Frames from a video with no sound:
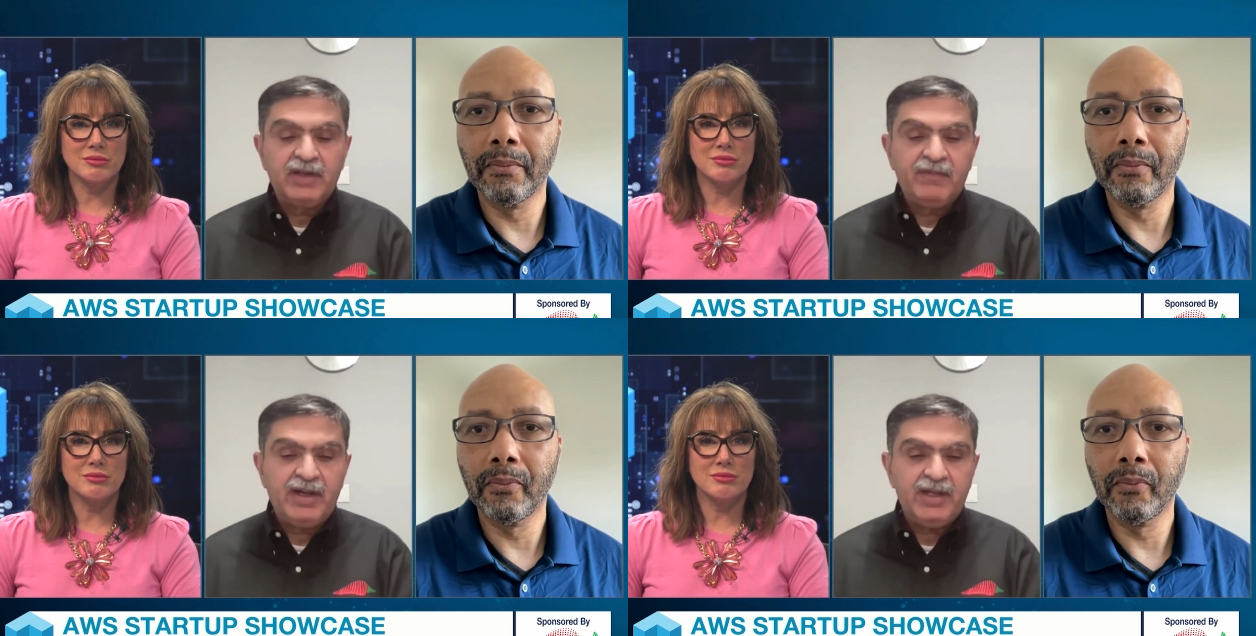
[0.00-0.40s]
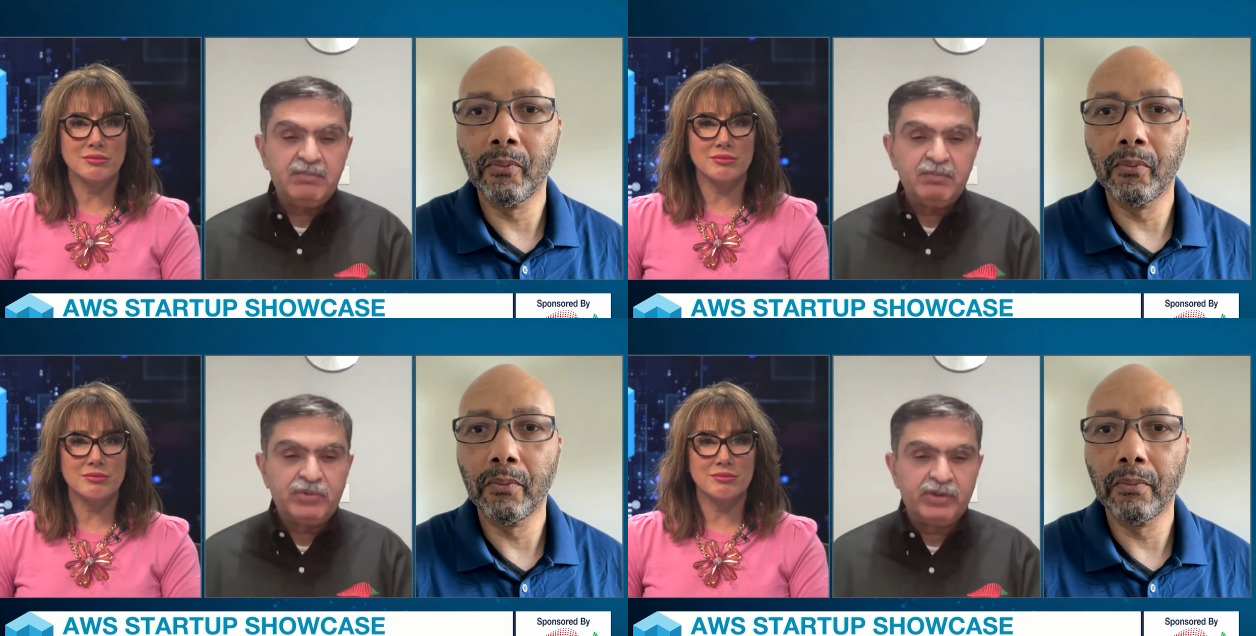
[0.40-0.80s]
Speaker 1: if
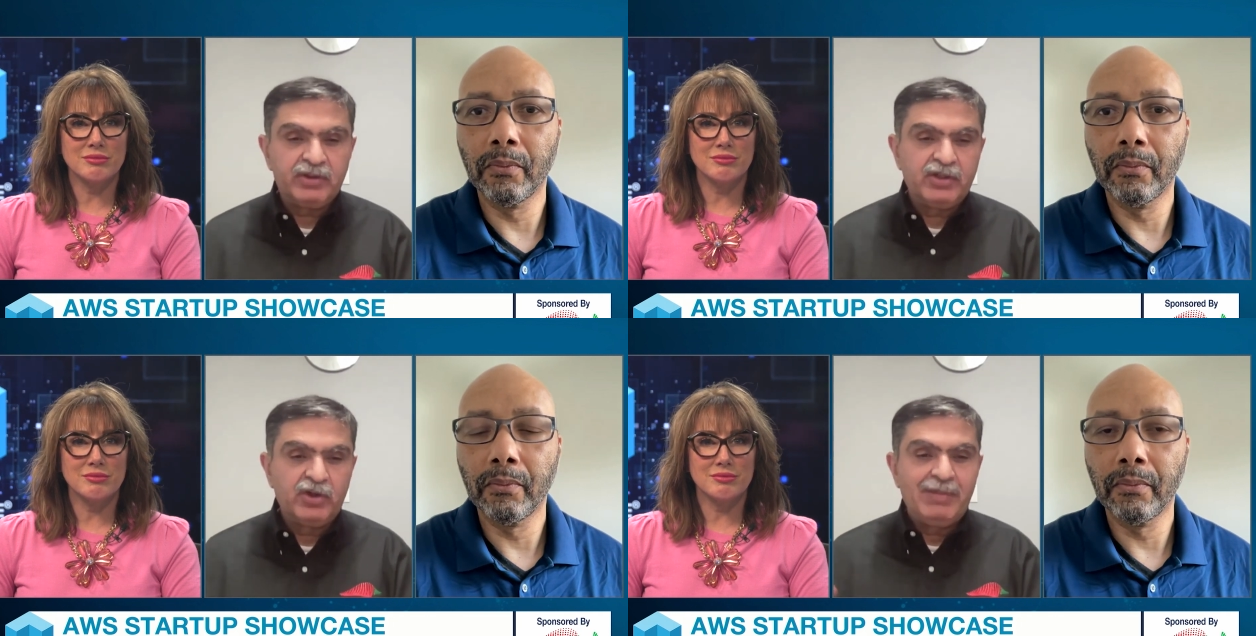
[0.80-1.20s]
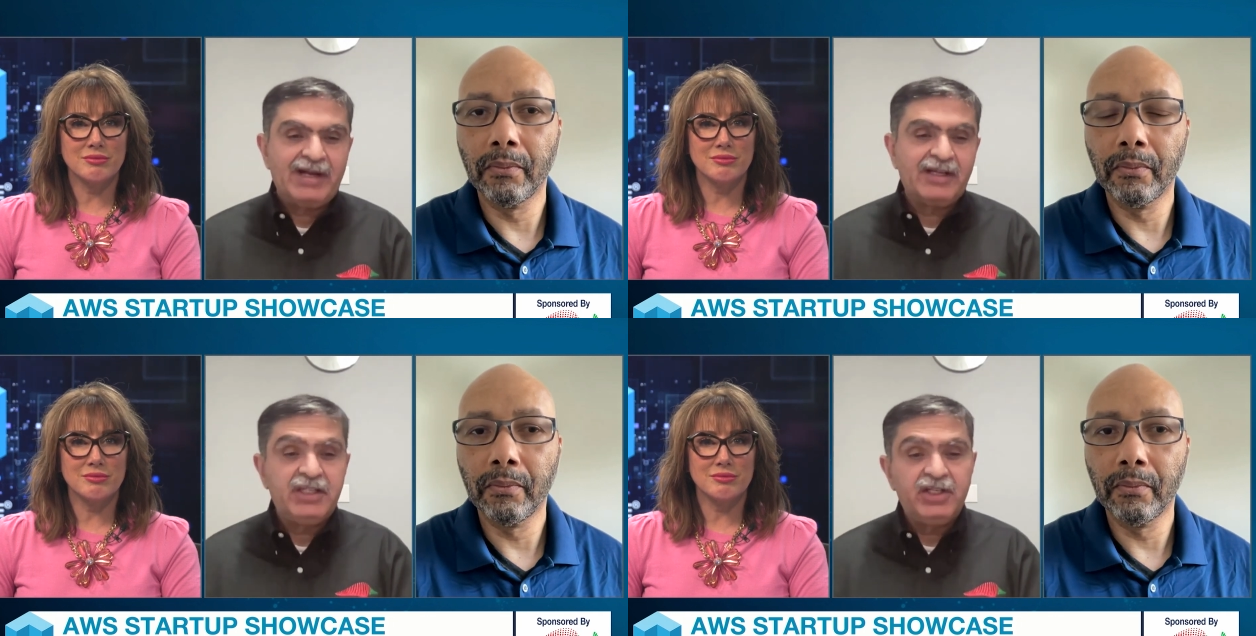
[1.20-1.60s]
I sort of go
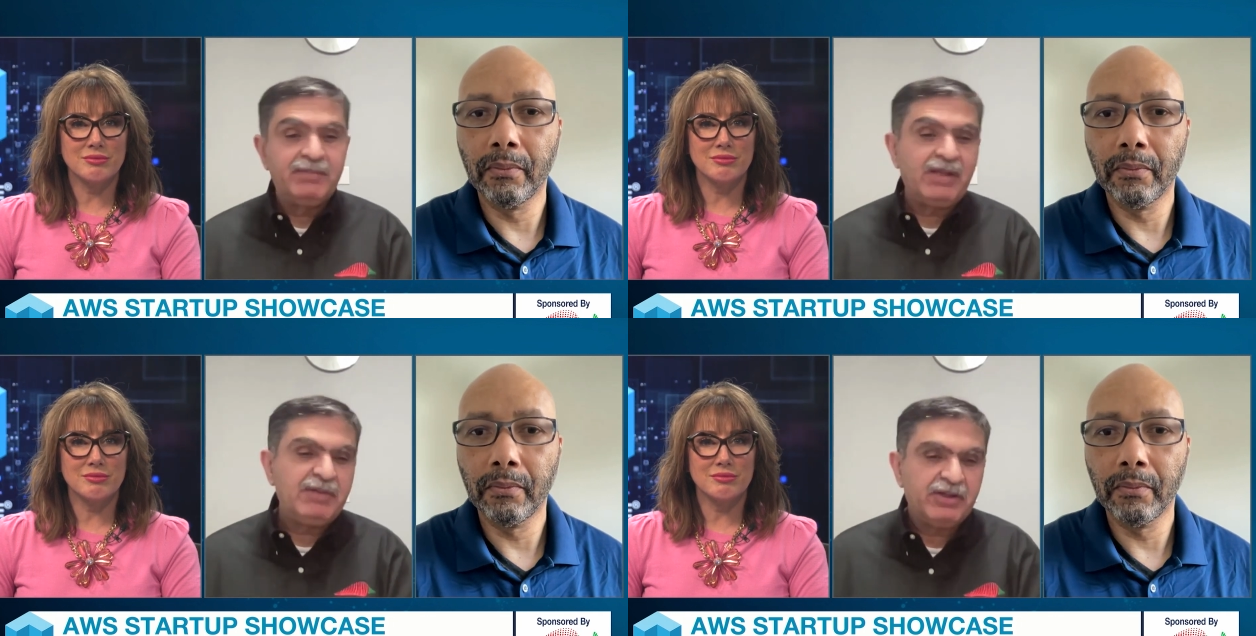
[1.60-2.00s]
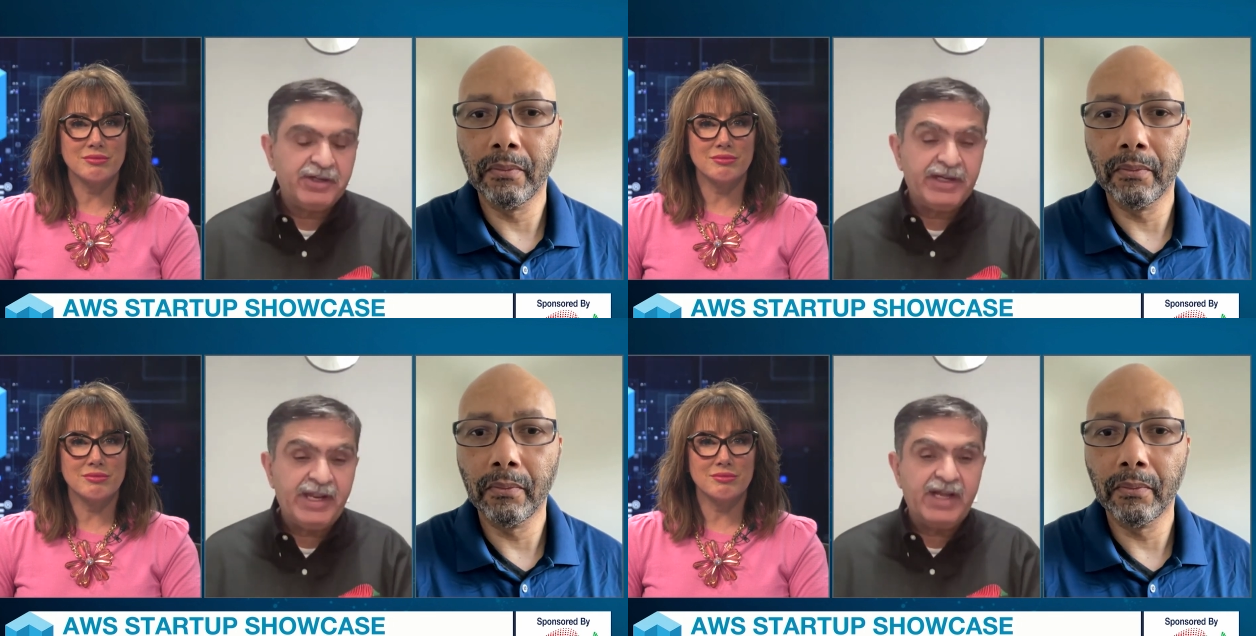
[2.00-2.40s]
back a year, maybe a
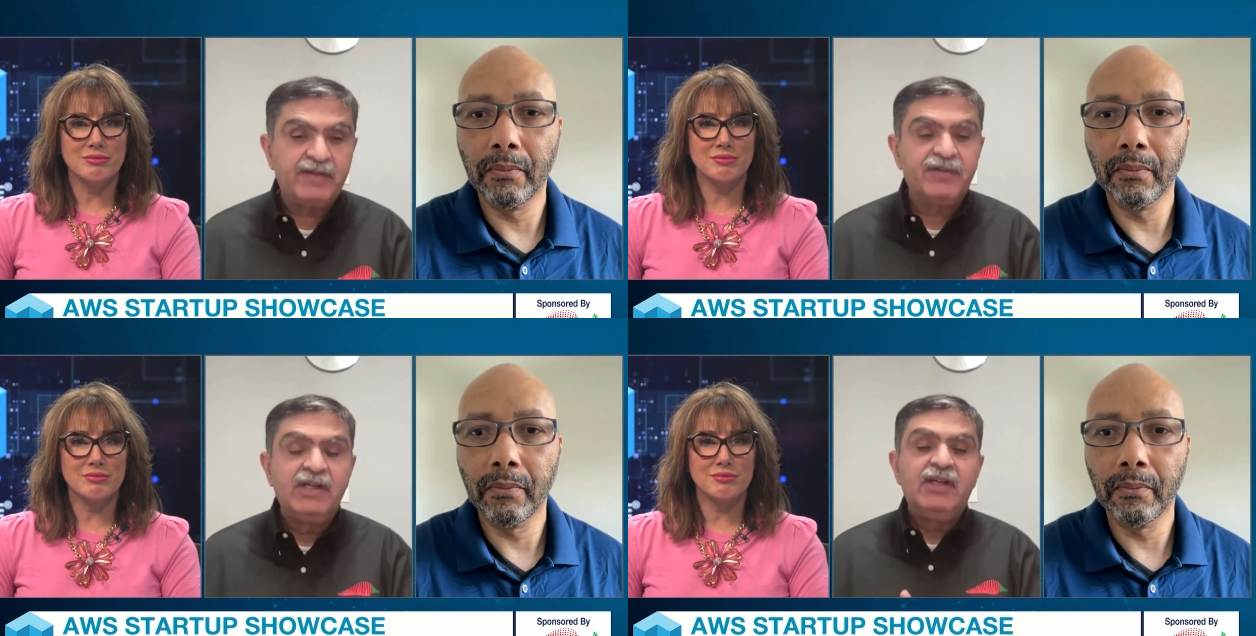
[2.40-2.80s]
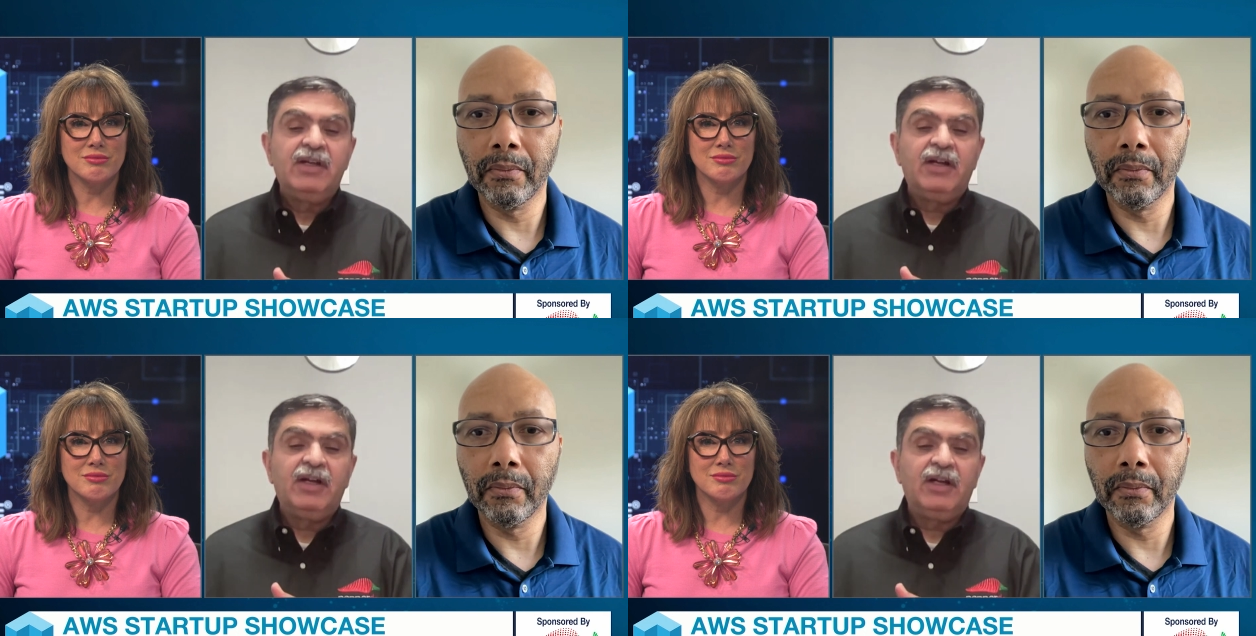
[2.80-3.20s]
year and a half,
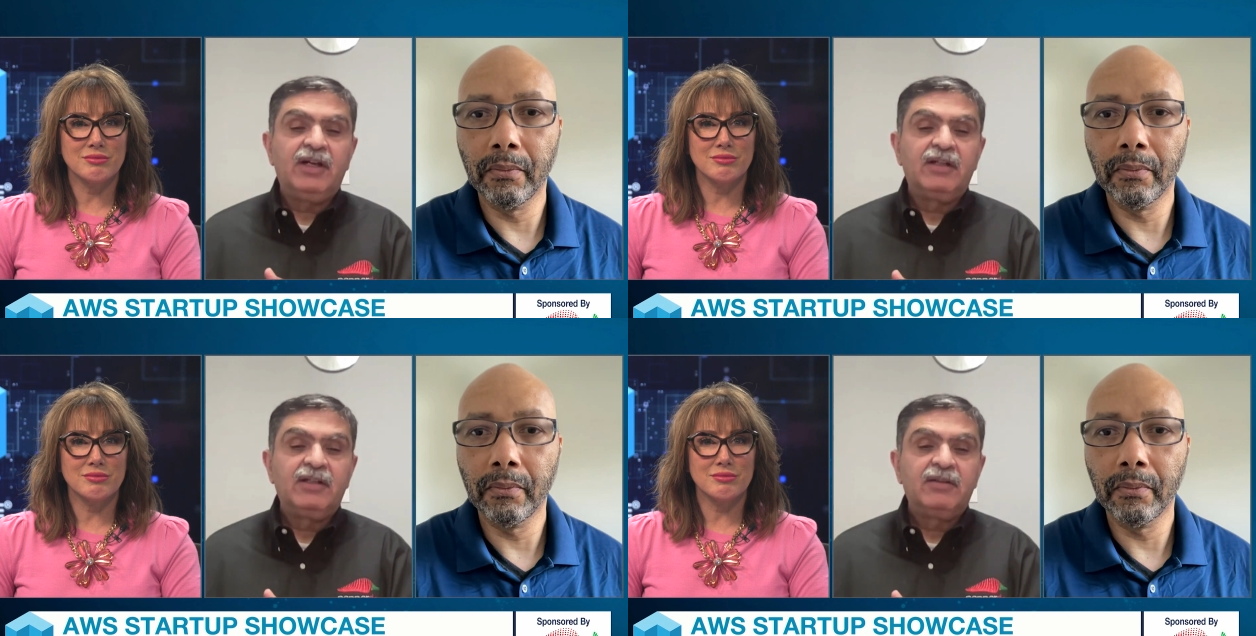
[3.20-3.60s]
uh,